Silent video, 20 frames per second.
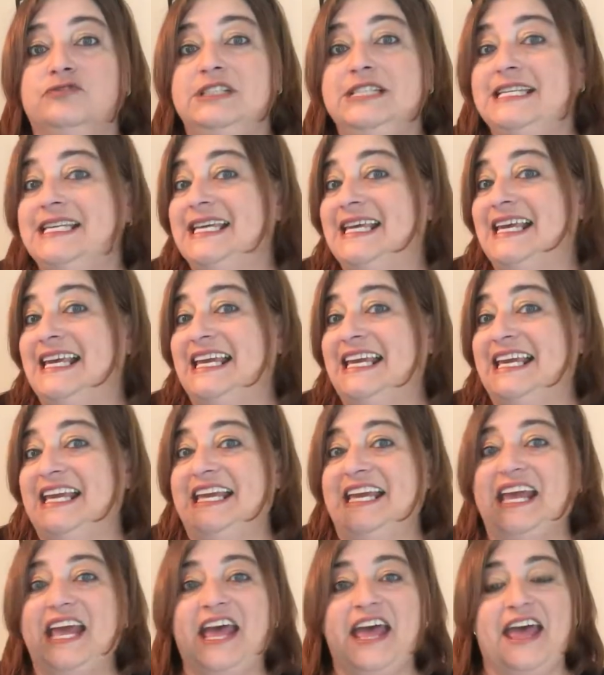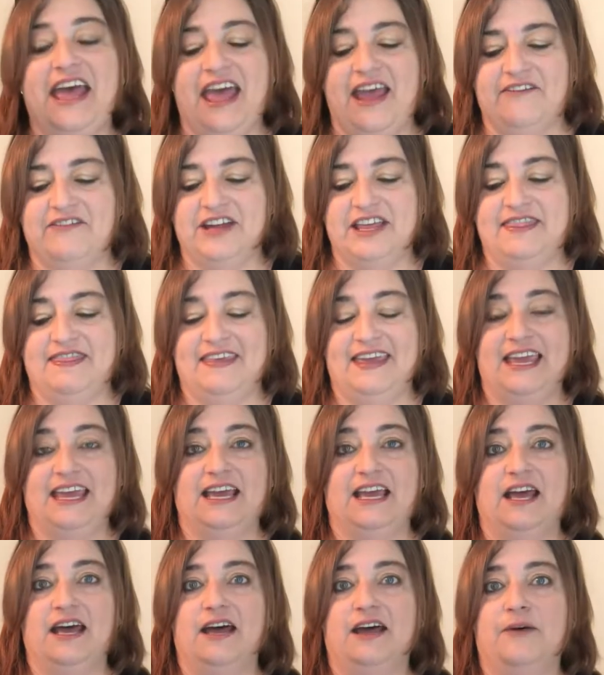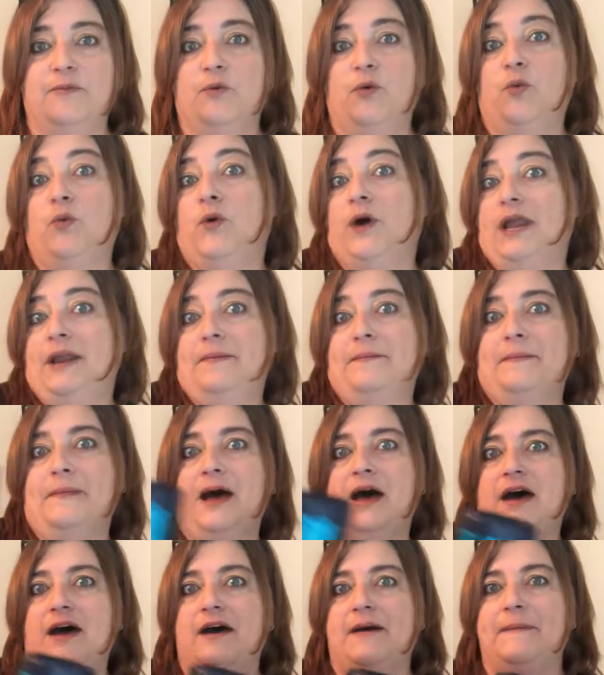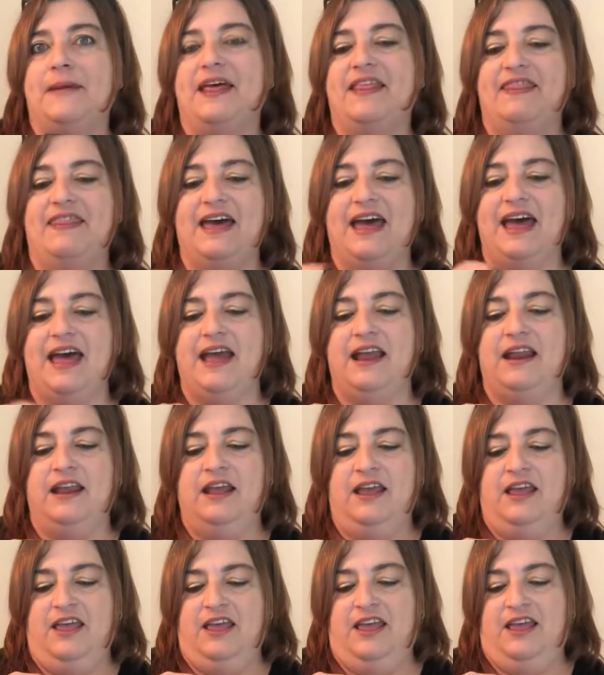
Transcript: tea, everything. Um, one mom that